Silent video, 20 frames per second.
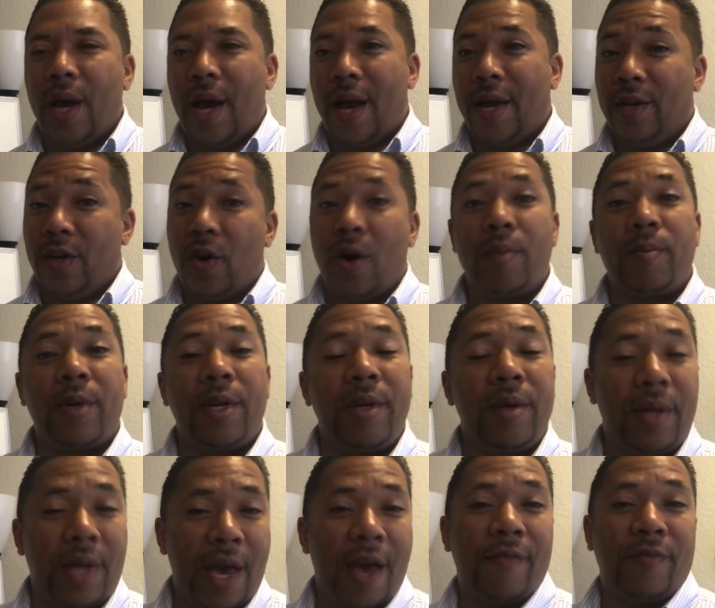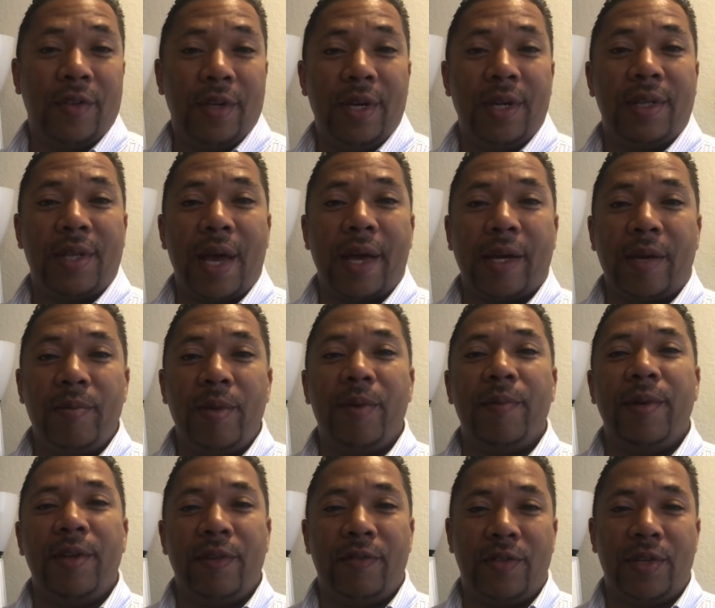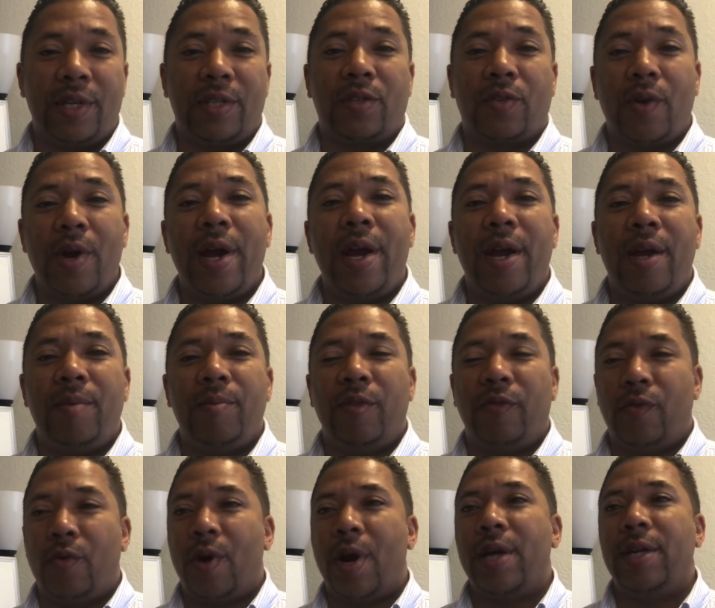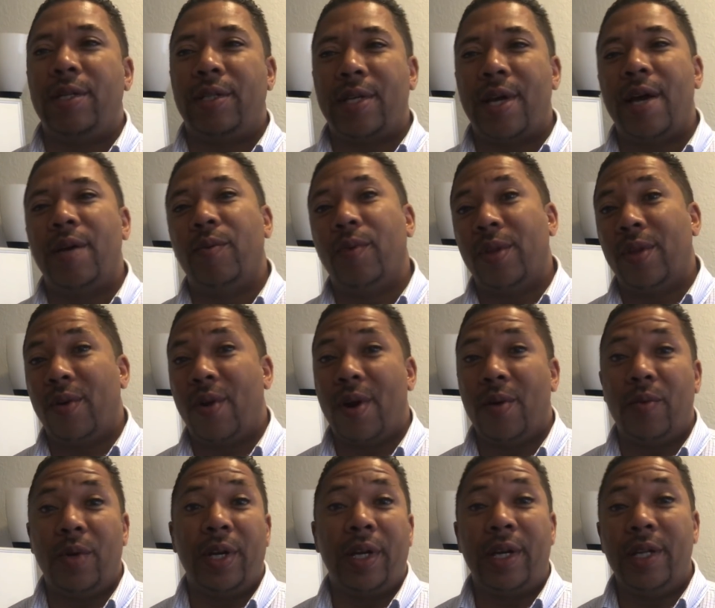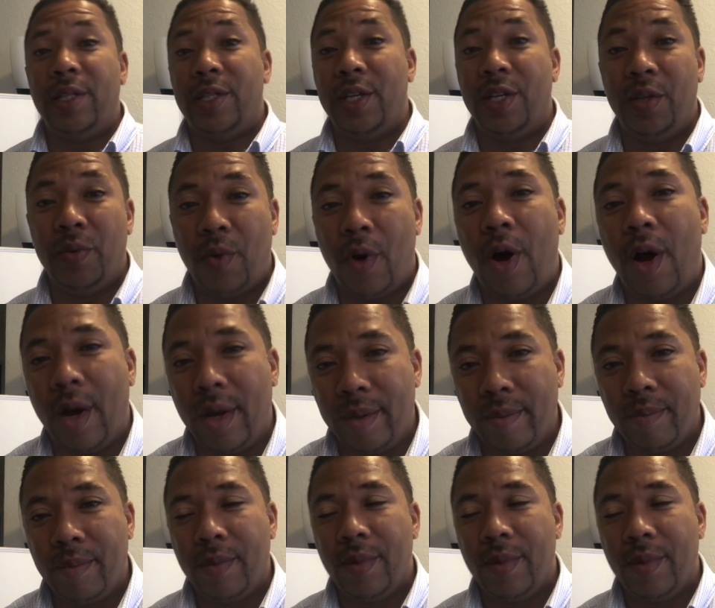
I know I'm going to have to hit that commitment of $6,000 before I decide whether I want to continue on.